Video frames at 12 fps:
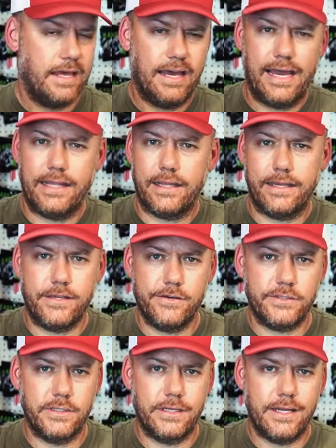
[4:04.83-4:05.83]
I like
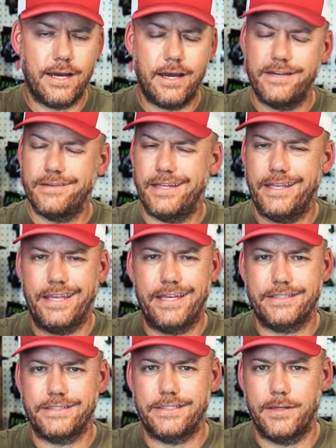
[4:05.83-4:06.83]
using the knot.
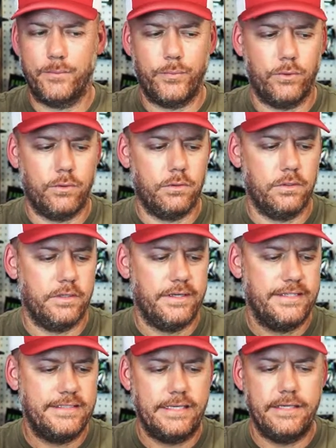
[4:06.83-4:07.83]
It's simple,
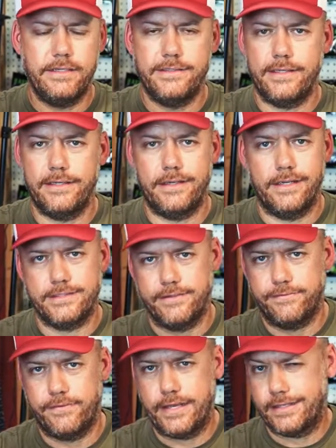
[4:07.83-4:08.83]
it's easy, it's
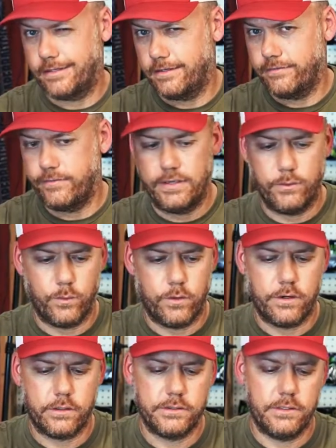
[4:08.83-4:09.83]
effective, it
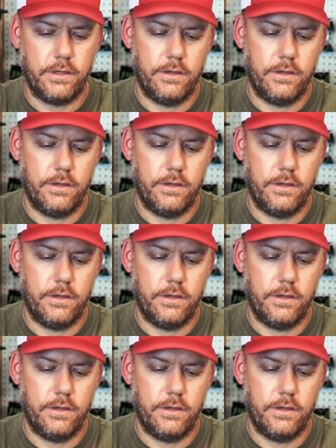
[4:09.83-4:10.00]
works.